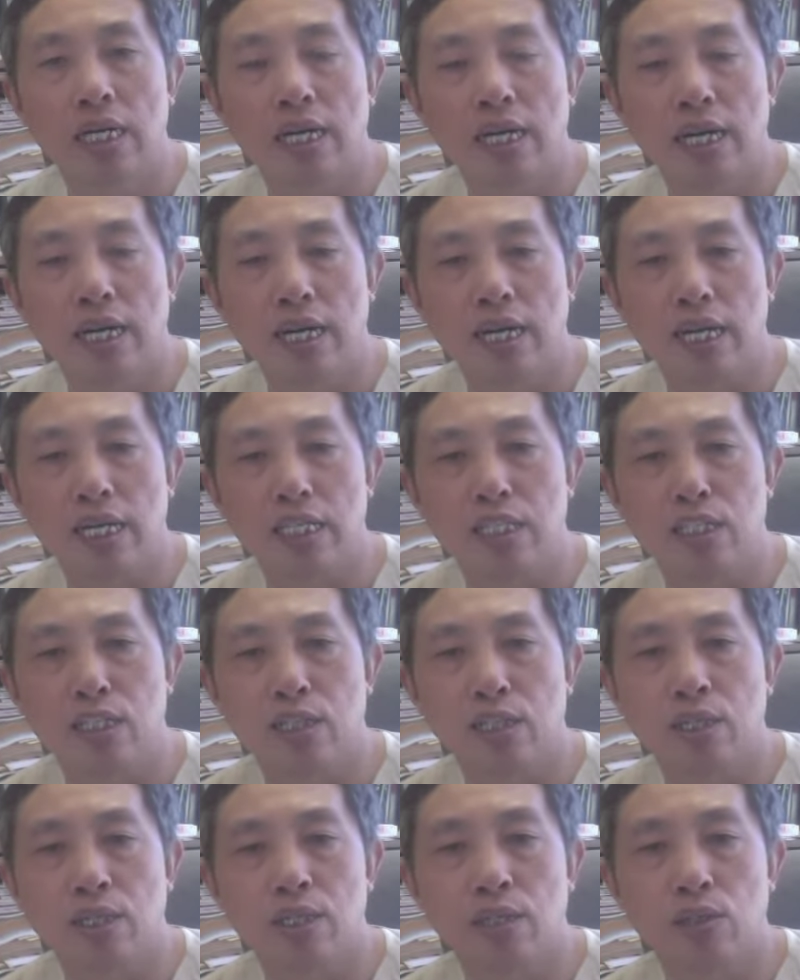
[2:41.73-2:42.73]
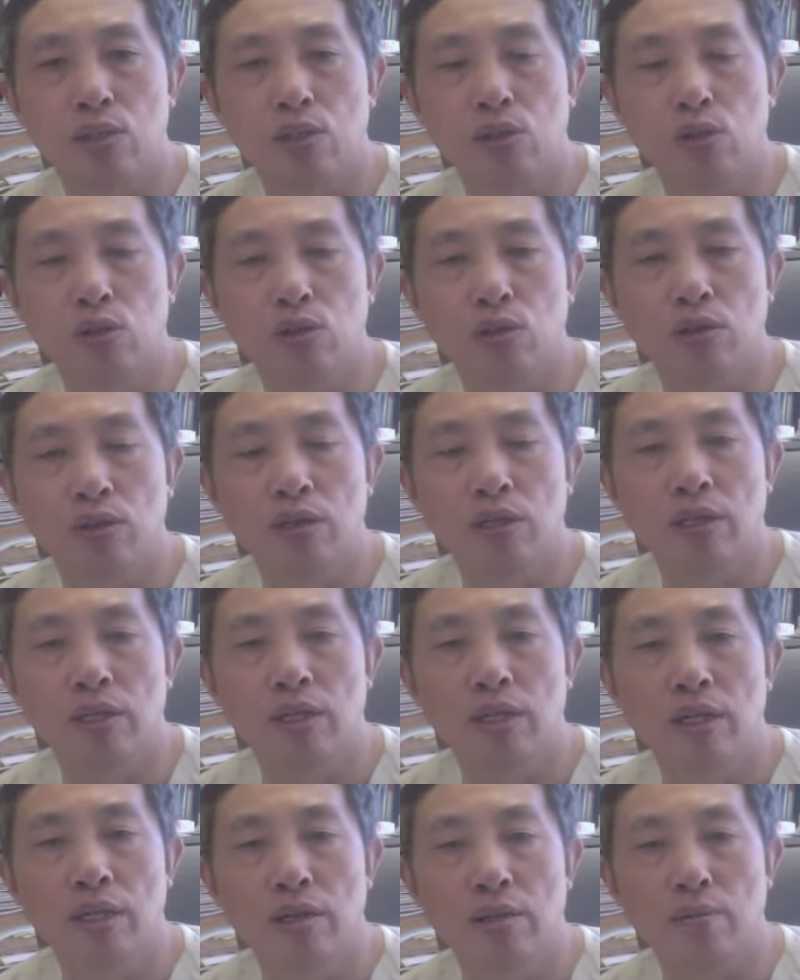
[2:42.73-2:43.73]
and to
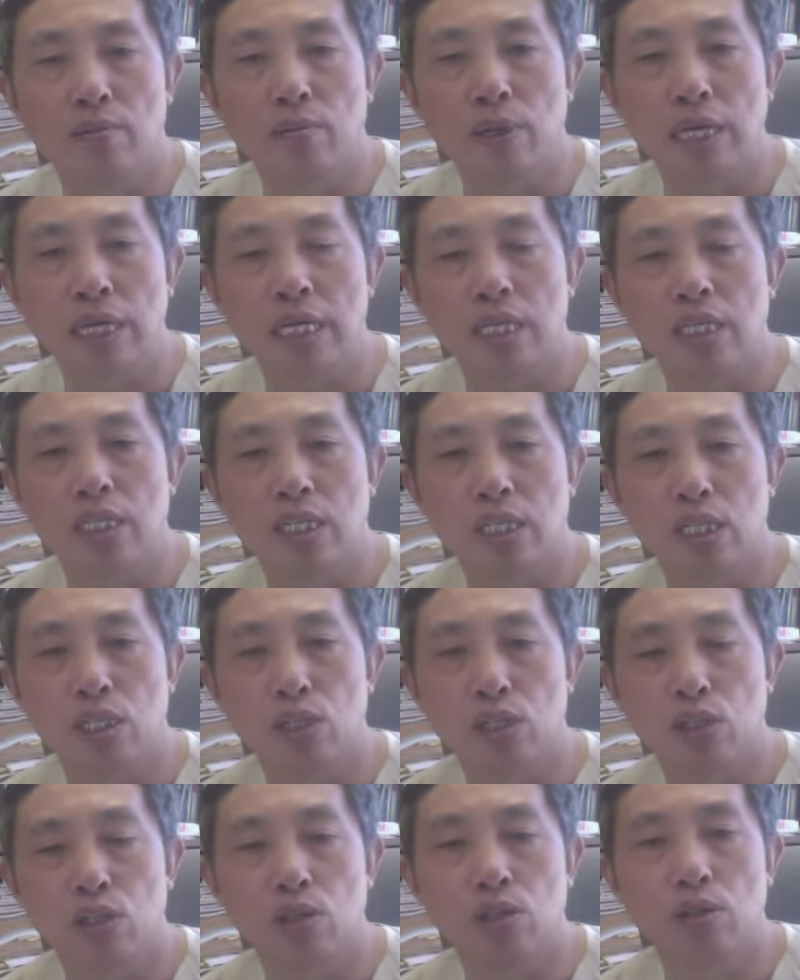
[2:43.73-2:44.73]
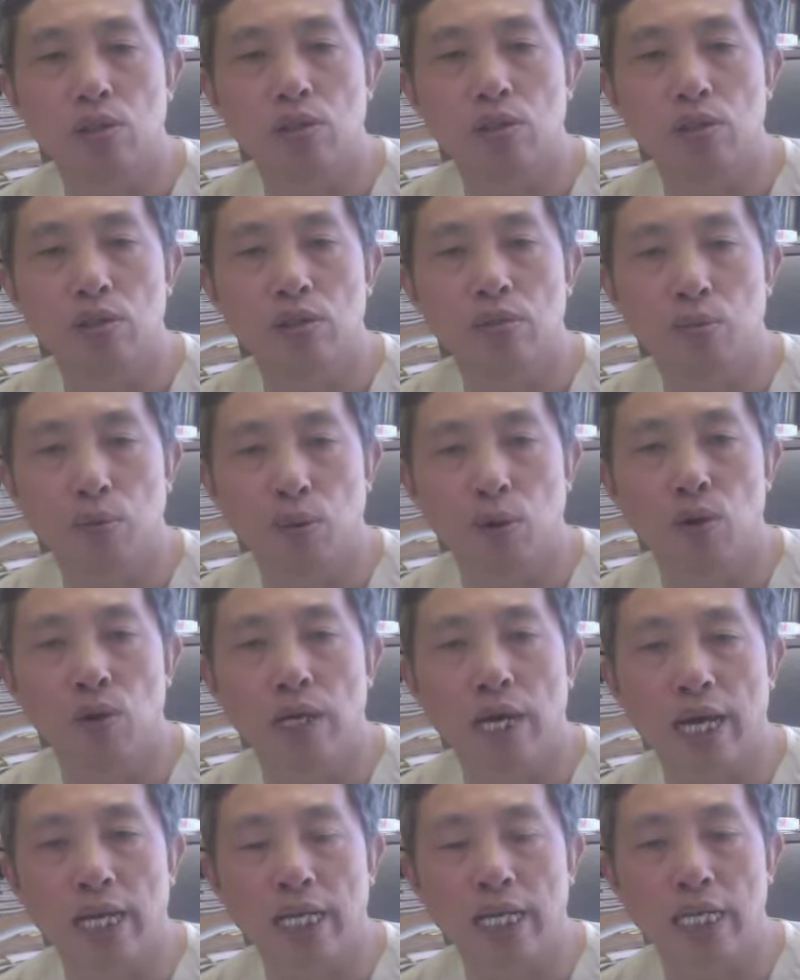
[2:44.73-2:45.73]
make it into
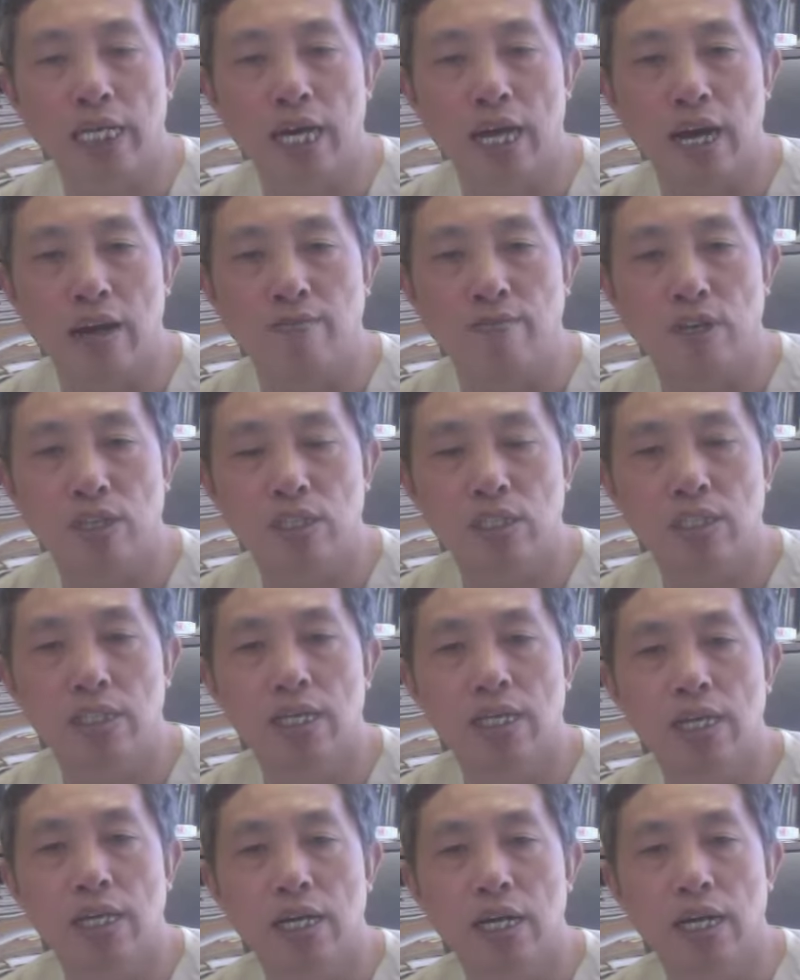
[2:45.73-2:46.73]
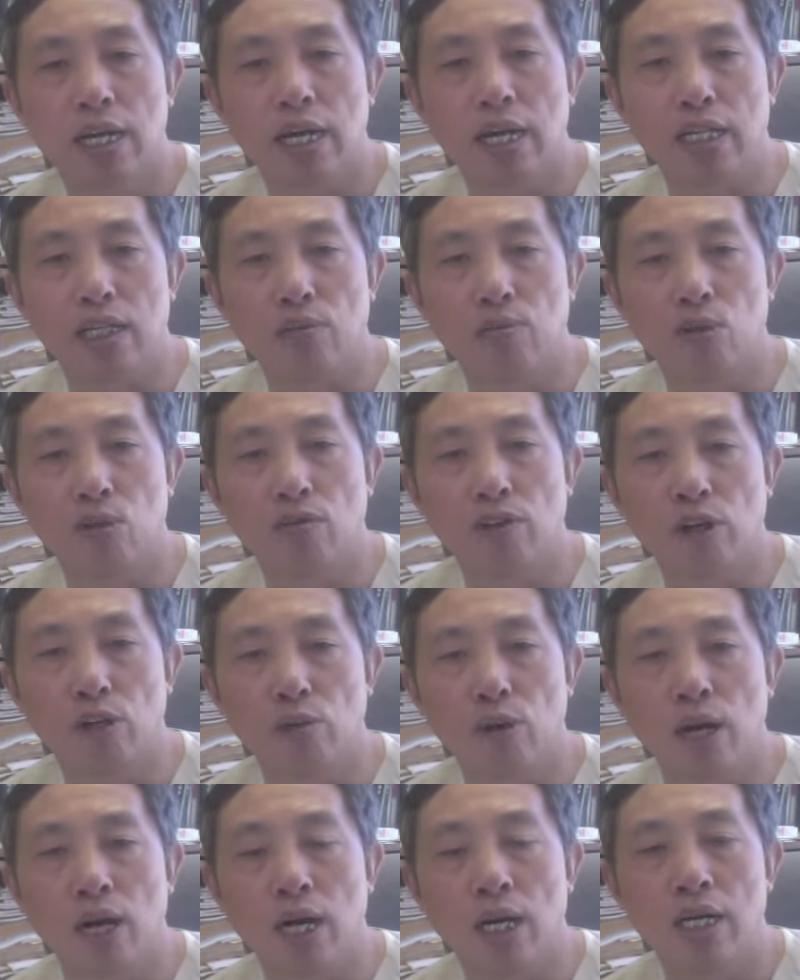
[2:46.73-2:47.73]
Poland canvas and move
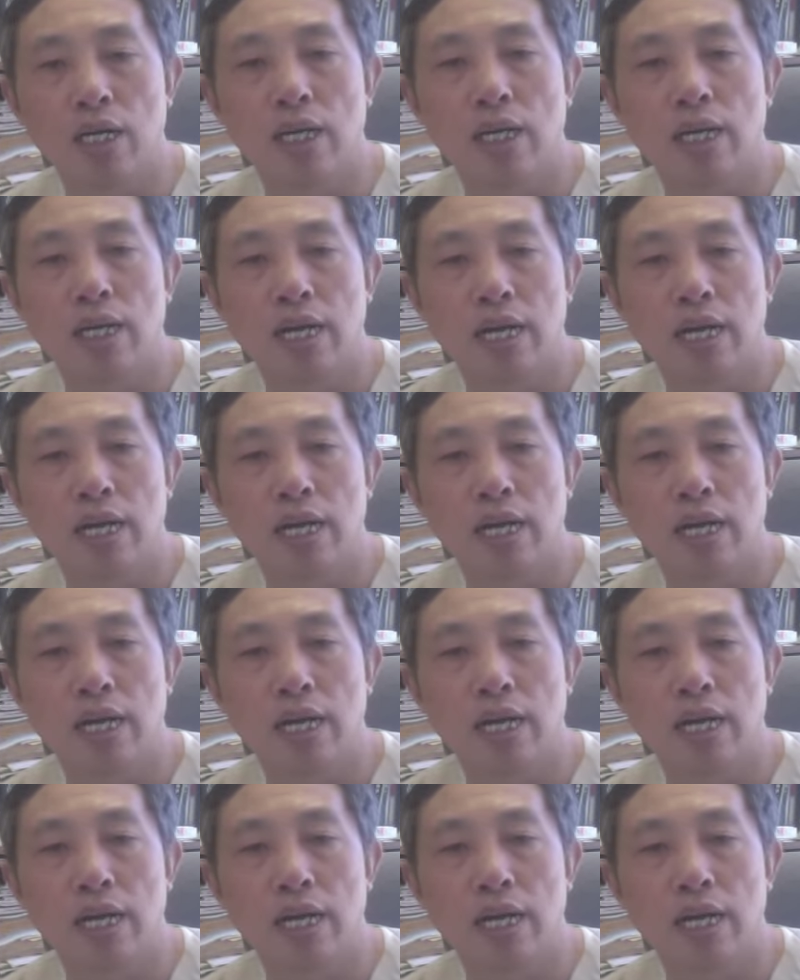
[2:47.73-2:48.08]
around.